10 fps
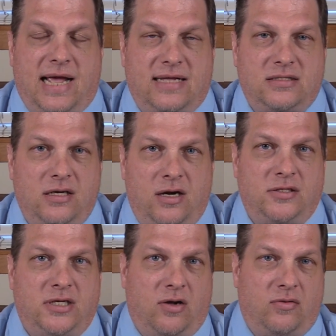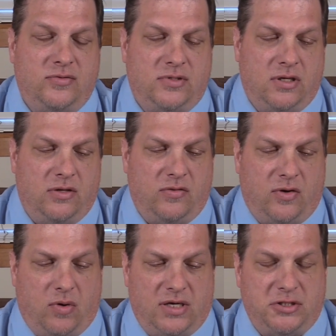asking ourselves the
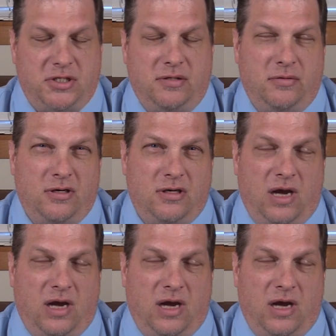question,